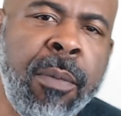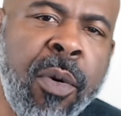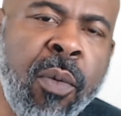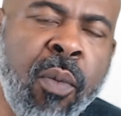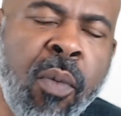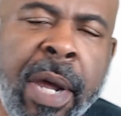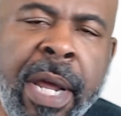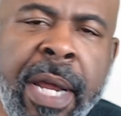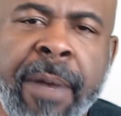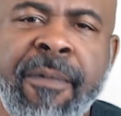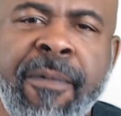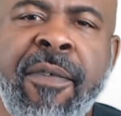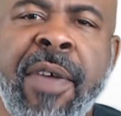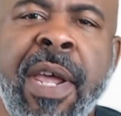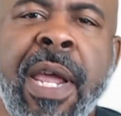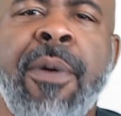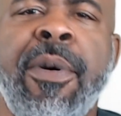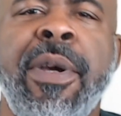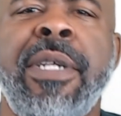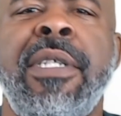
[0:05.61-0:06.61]
weight
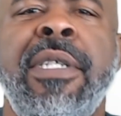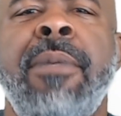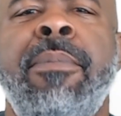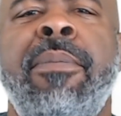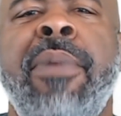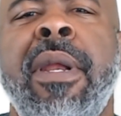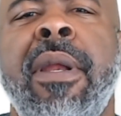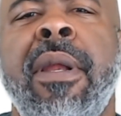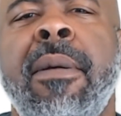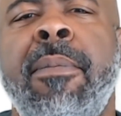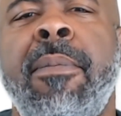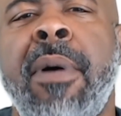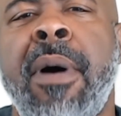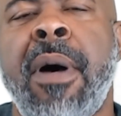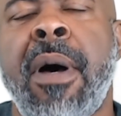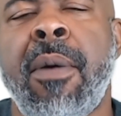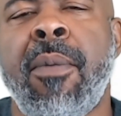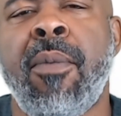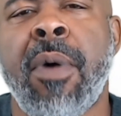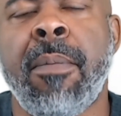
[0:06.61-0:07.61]
varies depending
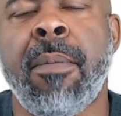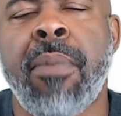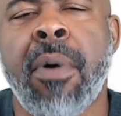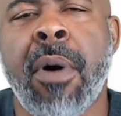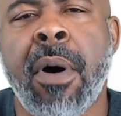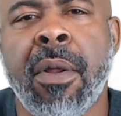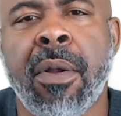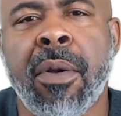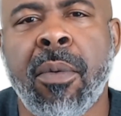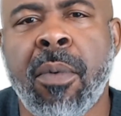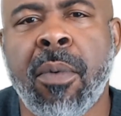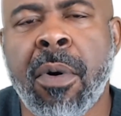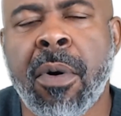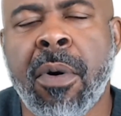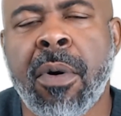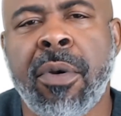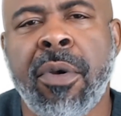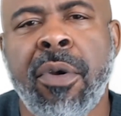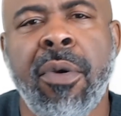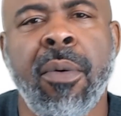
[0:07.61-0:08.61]
upon what part of the
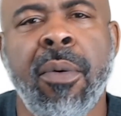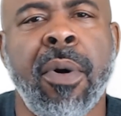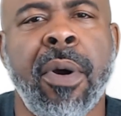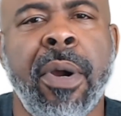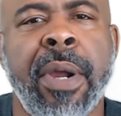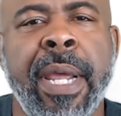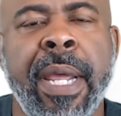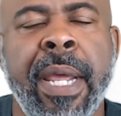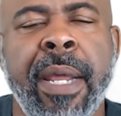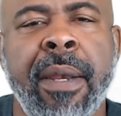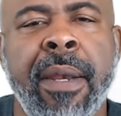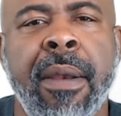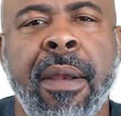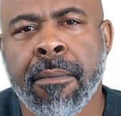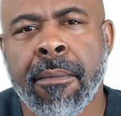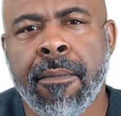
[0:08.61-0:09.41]
world you are in.